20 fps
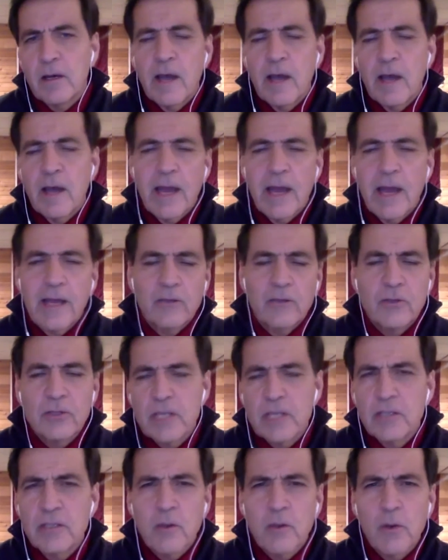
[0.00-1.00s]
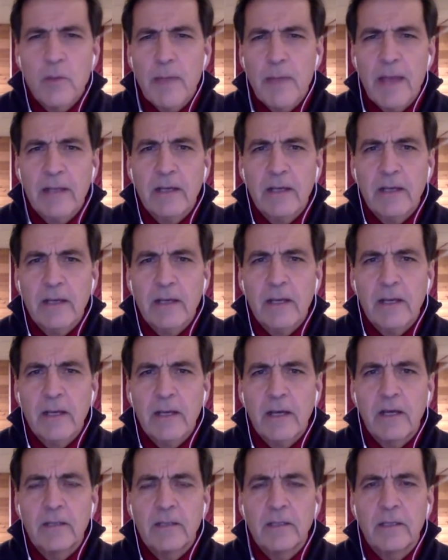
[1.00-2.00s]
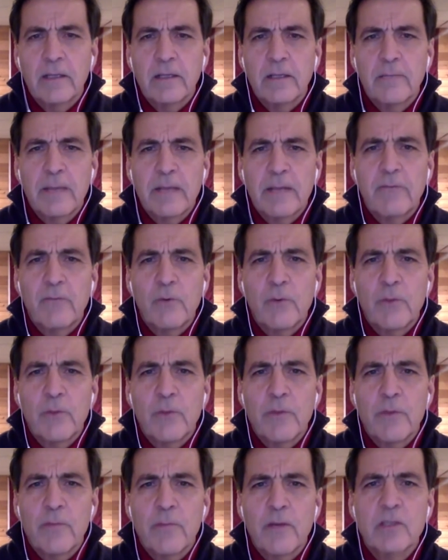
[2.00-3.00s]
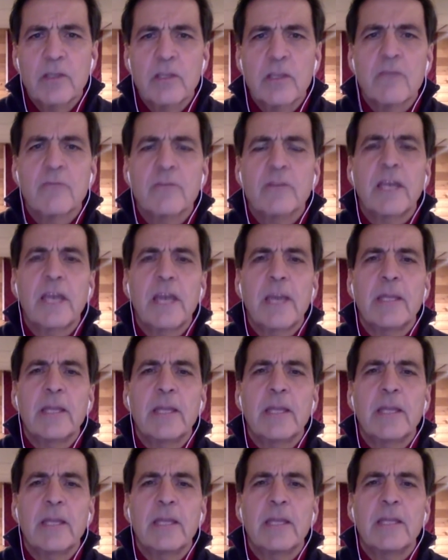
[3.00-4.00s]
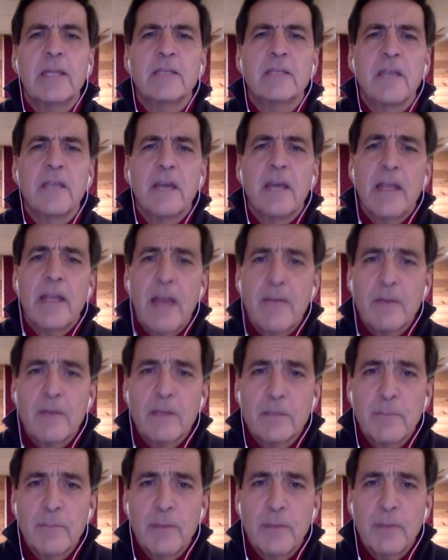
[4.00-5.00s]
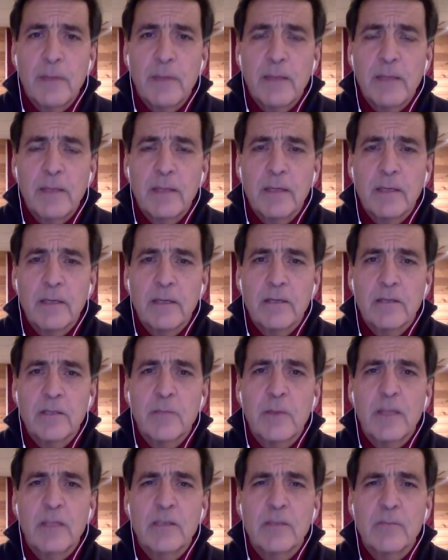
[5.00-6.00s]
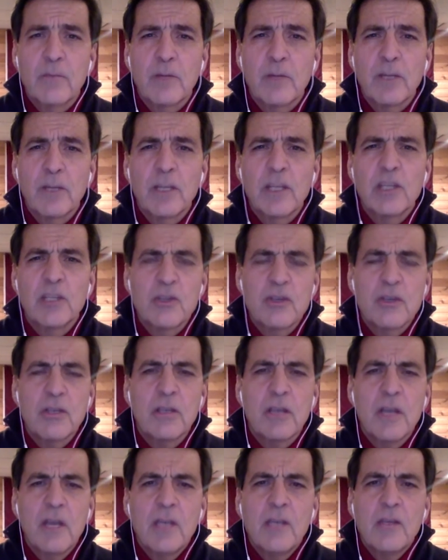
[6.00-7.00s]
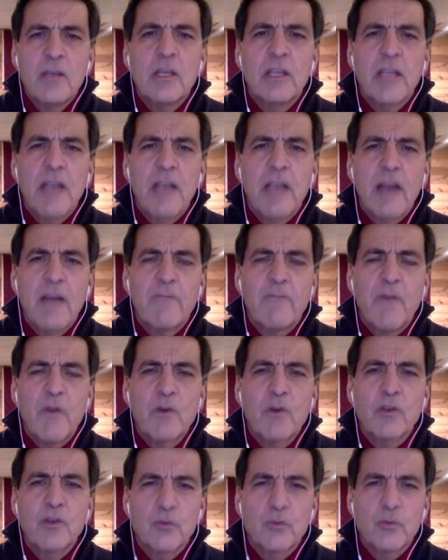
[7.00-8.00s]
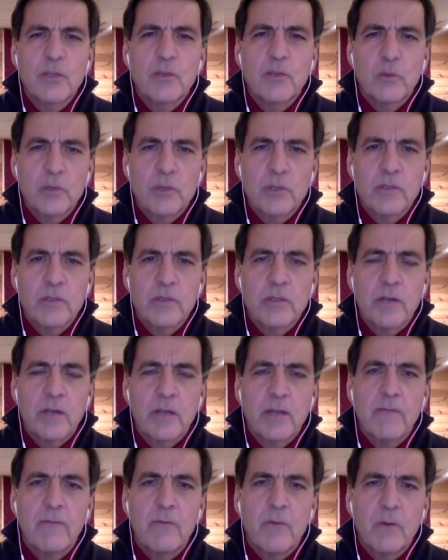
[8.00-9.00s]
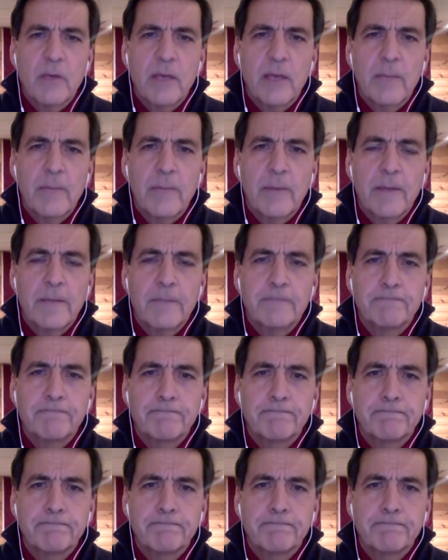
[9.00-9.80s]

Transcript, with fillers: uh, accusations going back on uh, back and forth amongst the different candidates and and having to spend uh, spend some money. So you can you can now focus your resources on the fall campaign.